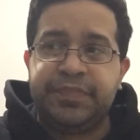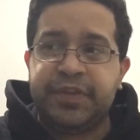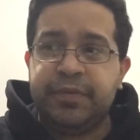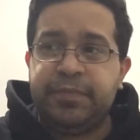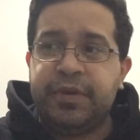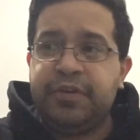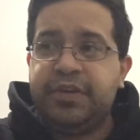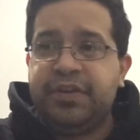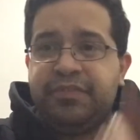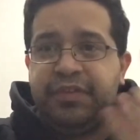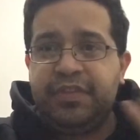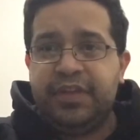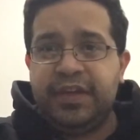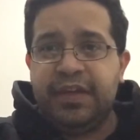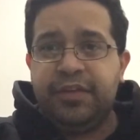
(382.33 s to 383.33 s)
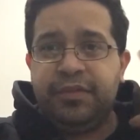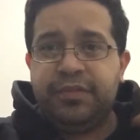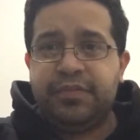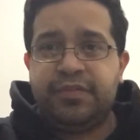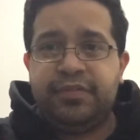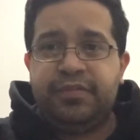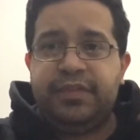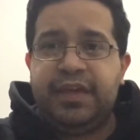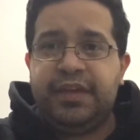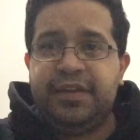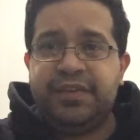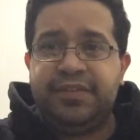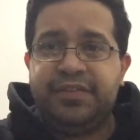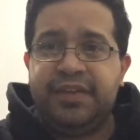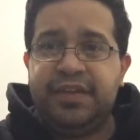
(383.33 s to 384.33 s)
compared to everything else that
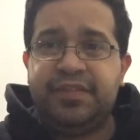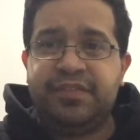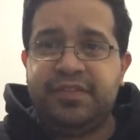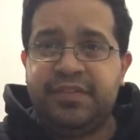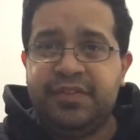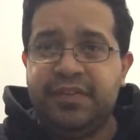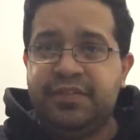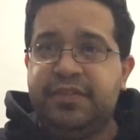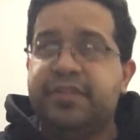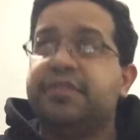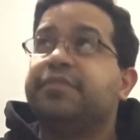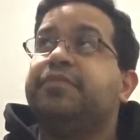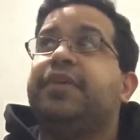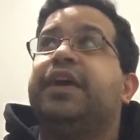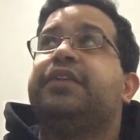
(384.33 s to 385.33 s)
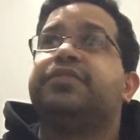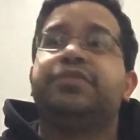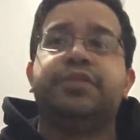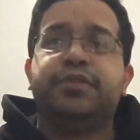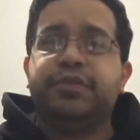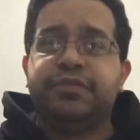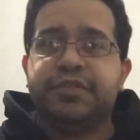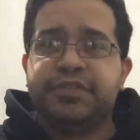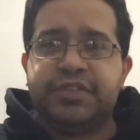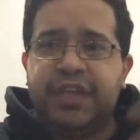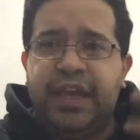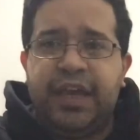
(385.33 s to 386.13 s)
exists in this vast universe,